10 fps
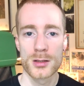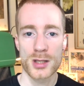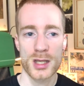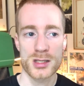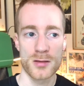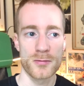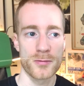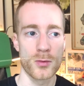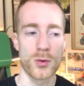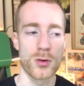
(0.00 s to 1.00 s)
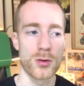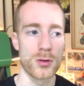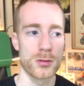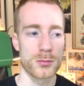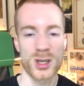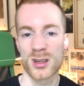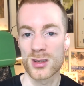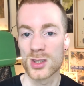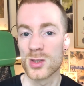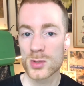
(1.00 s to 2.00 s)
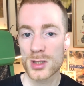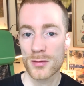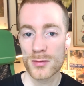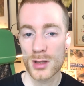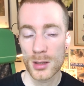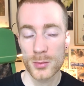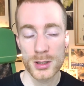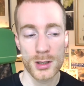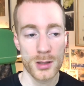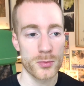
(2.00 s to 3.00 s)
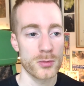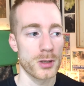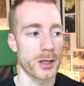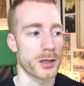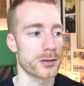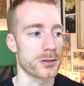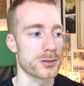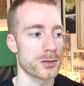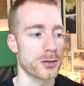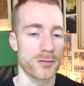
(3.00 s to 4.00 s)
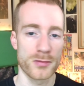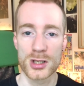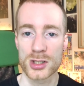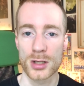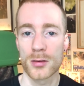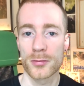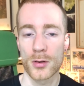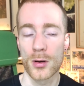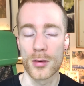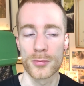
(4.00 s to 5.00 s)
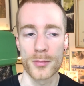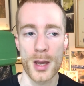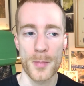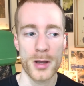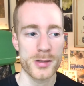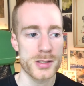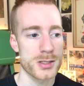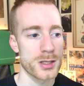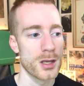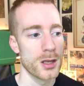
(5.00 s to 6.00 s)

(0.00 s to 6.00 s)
So that's it for kind of the new stuff that happened in April and the finishing off of Mayor Merritt's.